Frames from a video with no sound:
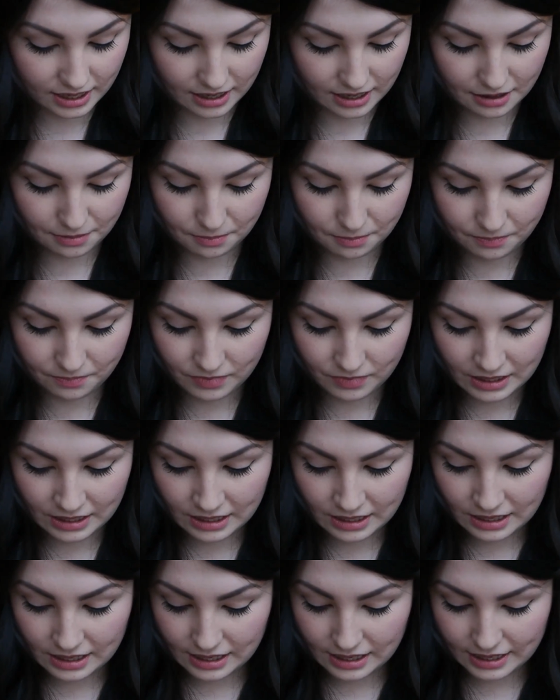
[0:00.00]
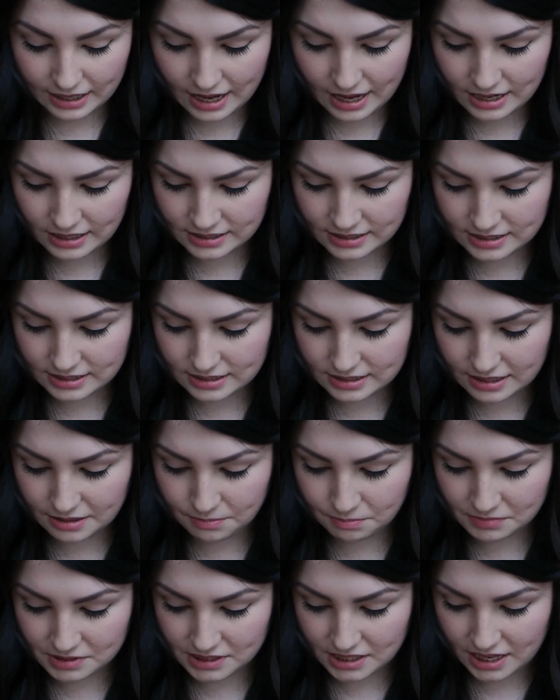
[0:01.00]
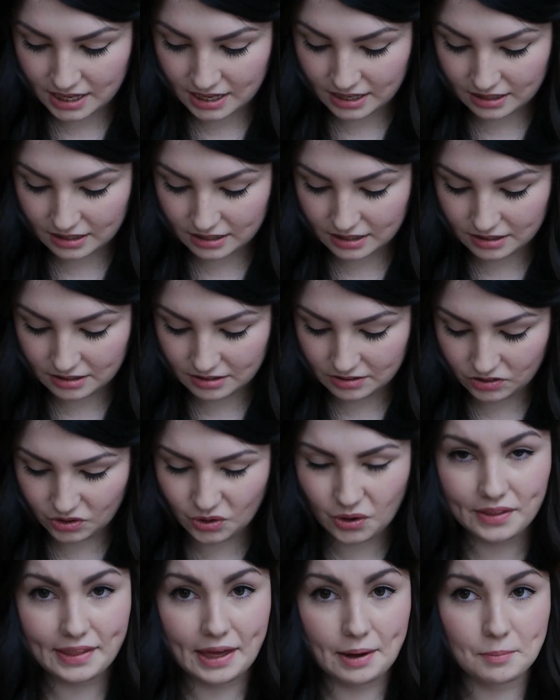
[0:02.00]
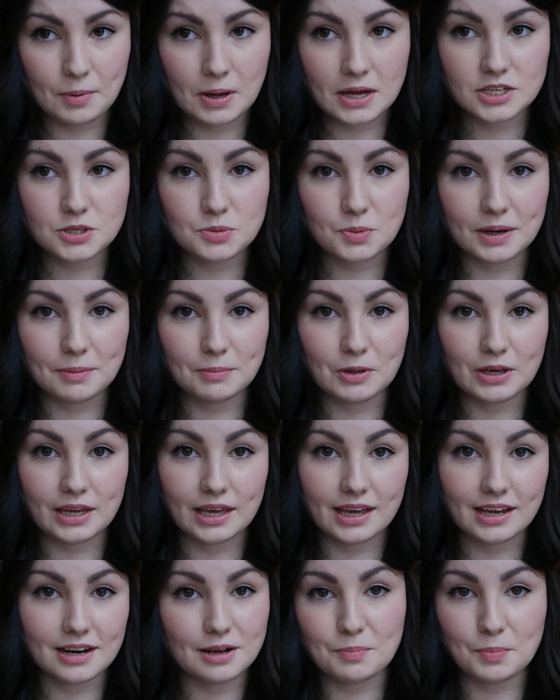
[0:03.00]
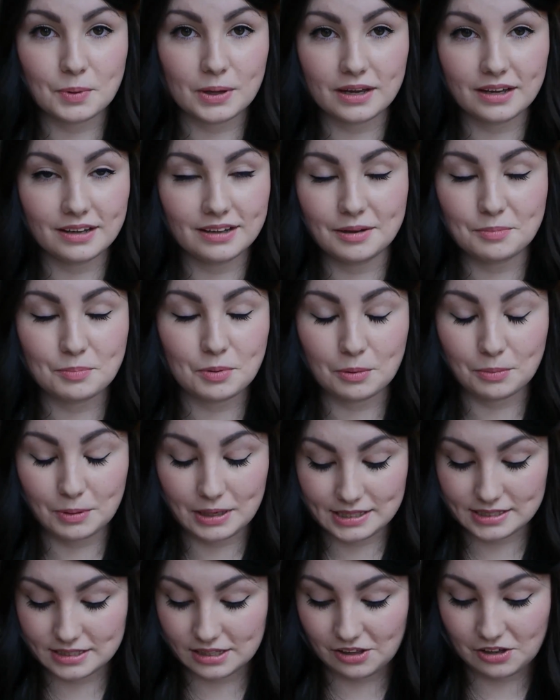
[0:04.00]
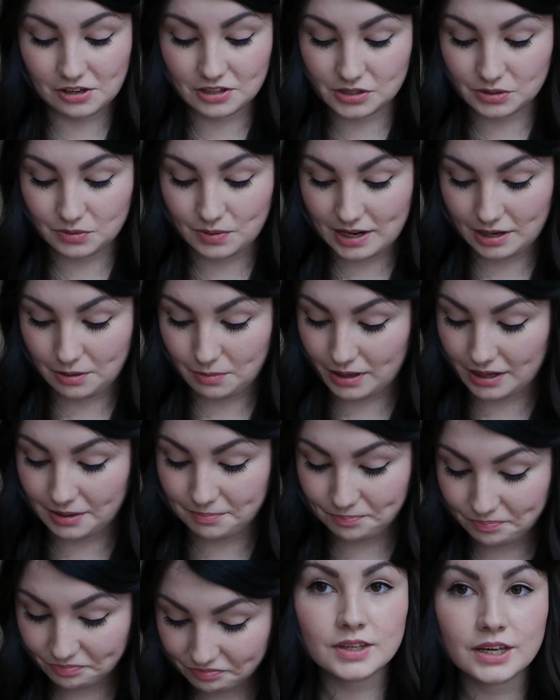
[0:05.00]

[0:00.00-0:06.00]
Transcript: Kind of seems like not that much when I'm looking at it, but it probably is a lot. So anyway,